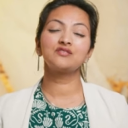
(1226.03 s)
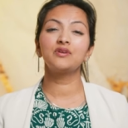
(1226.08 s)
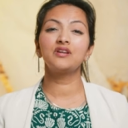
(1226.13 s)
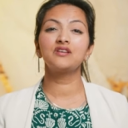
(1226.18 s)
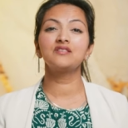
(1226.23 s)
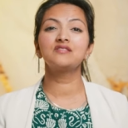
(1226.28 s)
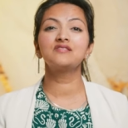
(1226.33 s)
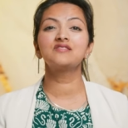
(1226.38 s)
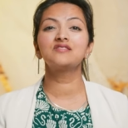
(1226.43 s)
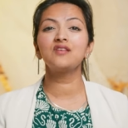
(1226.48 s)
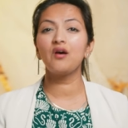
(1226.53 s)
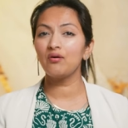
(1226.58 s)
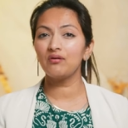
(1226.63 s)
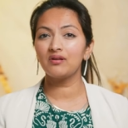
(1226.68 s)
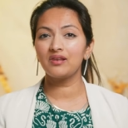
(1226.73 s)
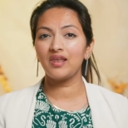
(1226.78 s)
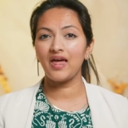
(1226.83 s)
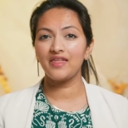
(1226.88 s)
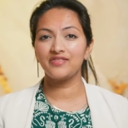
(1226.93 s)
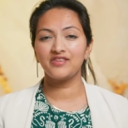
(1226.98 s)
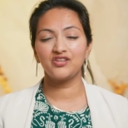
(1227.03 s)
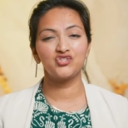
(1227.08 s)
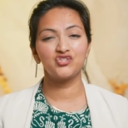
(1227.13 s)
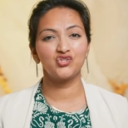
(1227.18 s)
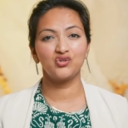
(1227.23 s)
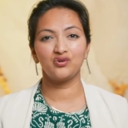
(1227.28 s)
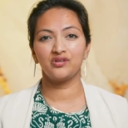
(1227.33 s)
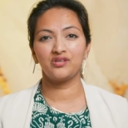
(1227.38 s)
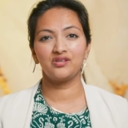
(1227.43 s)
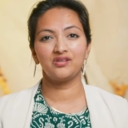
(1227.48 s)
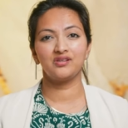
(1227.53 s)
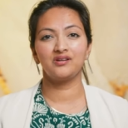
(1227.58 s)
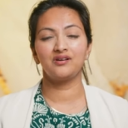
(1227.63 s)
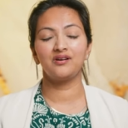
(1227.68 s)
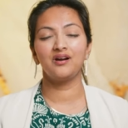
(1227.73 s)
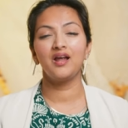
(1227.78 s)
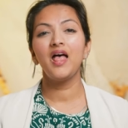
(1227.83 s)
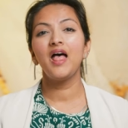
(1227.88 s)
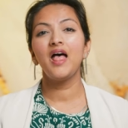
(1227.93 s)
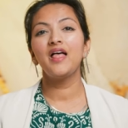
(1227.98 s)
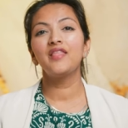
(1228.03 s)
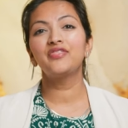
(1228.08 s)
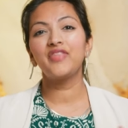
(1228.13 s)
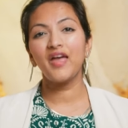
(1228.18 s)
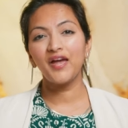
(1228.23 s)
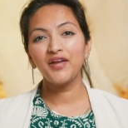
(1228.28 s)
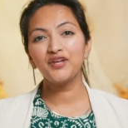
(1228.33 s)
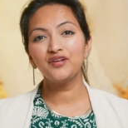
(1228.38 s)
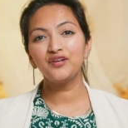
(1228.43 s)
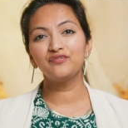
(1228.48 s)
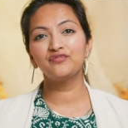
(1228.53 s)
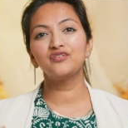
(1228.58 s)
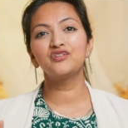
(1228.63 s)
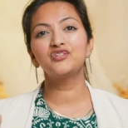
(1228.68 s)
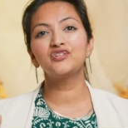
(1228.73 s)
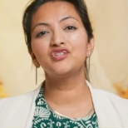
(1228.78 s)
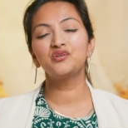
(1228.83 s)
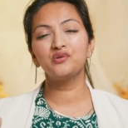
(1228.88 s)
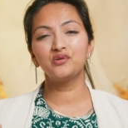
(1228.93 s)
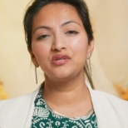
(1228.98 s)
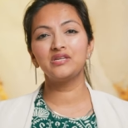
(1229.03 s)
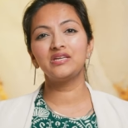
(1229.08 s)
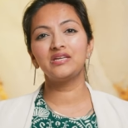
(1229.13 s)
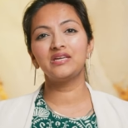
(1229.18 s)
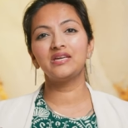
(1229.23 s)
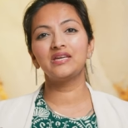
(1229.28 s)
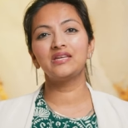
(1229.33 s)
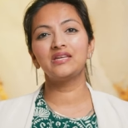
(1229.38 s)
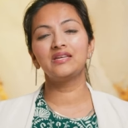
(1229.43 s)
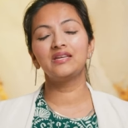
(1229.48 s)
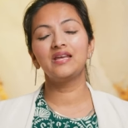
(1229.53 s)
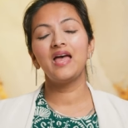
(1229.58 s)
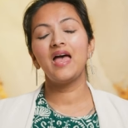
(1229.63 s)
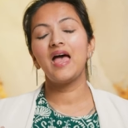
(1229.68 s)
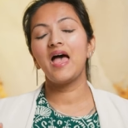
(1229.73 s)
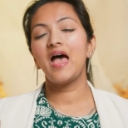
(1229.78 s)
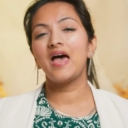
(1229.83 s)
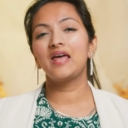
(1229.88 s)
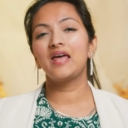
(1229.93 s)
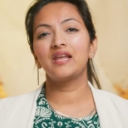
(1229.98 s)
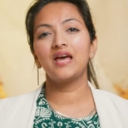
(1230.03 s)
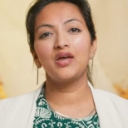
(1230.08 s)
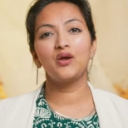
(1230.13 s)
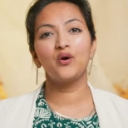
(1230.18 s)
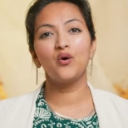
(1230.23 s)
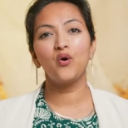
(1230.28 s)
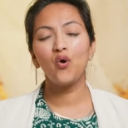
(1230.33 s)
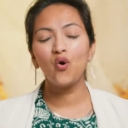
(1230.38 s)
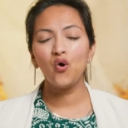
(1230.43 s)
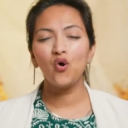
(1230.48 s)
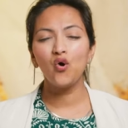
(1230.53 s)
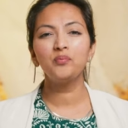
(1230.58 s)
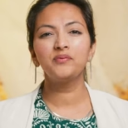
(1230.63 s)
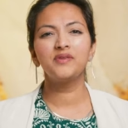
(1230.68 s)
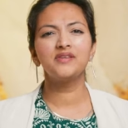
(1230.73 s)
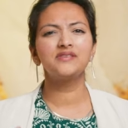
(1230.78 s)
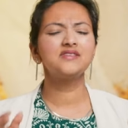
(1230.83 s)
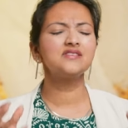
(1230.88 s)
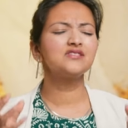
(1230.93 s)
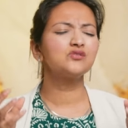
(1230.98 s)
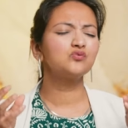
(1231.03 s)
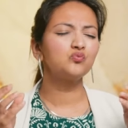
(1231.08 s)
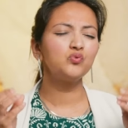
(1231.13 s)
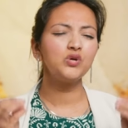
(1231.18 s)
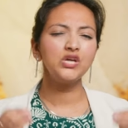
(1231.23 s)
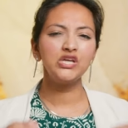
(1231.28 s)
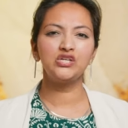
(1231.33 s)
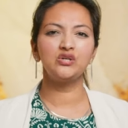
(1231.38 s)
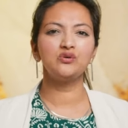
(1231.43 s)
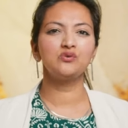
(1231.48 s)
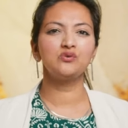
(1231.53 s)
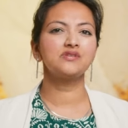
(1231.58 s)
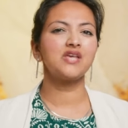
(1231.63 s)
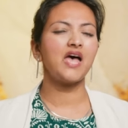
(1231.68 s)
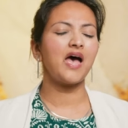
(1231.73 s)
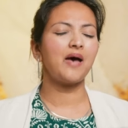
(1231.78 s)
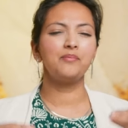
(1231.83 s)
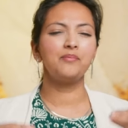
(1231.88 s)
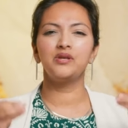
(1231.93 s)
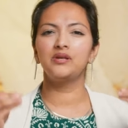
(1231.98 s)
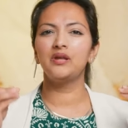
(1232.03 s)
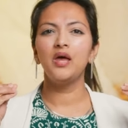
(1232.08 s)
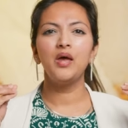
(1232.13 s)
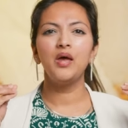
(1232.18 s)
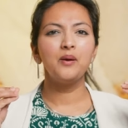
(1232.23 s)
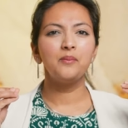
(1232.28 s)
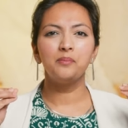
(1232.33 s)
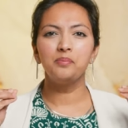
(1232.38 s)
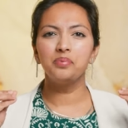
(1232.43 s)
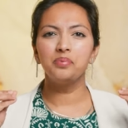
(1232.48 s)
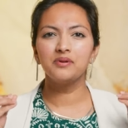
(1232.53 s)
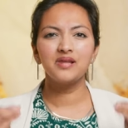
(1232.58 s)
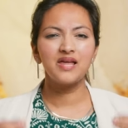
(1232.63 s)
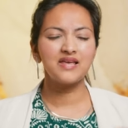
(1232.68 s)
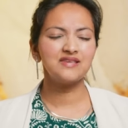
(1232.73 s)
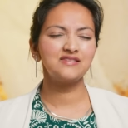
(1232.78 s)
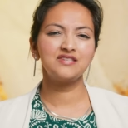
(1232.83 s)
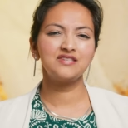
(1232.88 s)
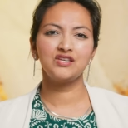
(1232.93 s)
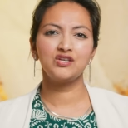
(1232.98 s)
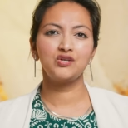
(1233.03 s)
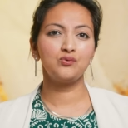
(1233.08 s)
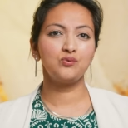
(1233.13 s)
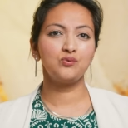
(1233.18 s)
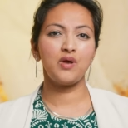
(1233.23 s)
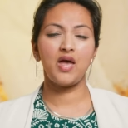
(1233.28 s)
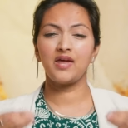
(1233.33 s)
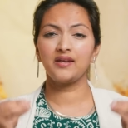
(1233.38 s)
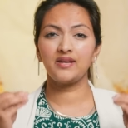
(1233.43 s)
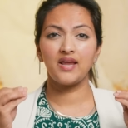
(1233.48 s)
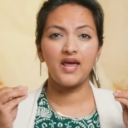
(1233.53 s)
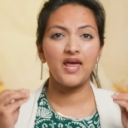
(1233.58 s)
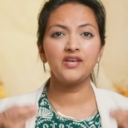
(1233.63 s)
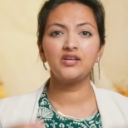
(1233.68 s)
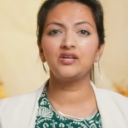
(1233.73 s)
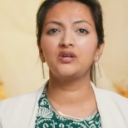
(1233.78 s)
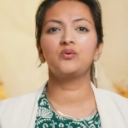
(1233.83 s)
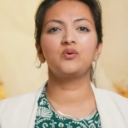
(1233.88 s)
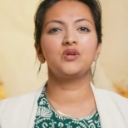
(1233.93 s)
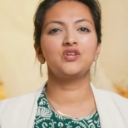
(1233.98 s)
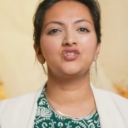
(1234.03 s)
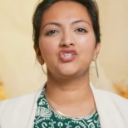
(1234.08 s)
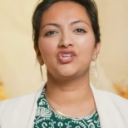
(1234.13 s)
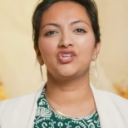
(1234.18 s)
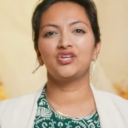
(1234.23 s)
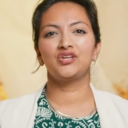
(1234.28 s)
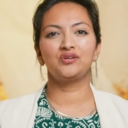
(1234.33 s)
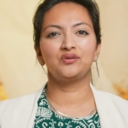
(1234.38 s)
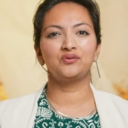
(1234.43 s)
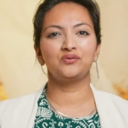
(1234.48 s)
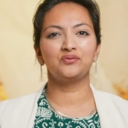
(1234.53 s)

We are so glad that you are here. Thank you for tuning in, and I hope that these videos have been blessing you and encouraging you.